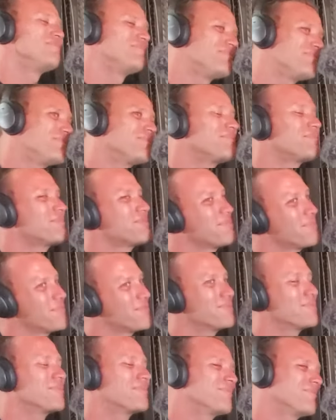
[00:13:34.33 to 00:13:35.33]

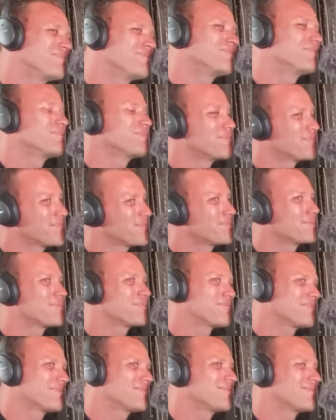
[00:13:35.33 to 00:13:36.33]

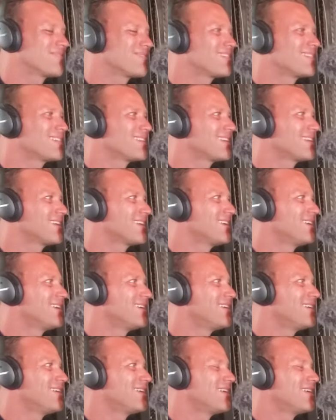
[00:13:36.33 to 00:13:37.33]

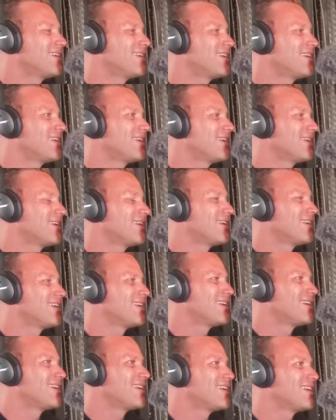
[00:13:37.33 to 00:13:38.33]

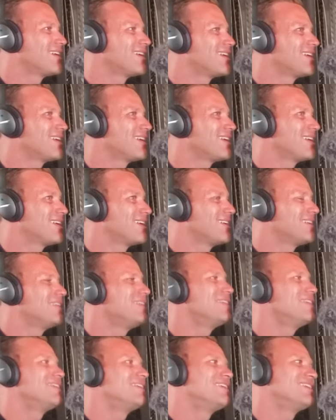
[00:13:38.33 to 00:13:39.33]

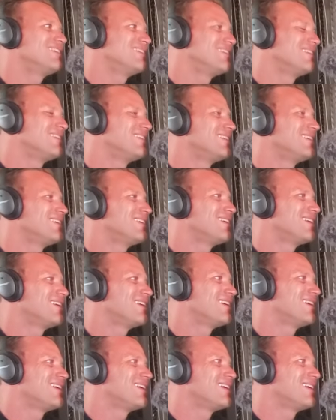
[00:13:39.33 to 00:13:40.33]

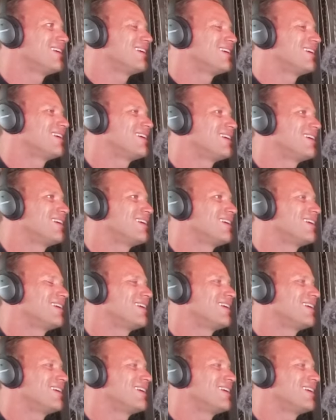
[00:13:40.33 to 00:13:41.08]
No words are spoken by the person on screen.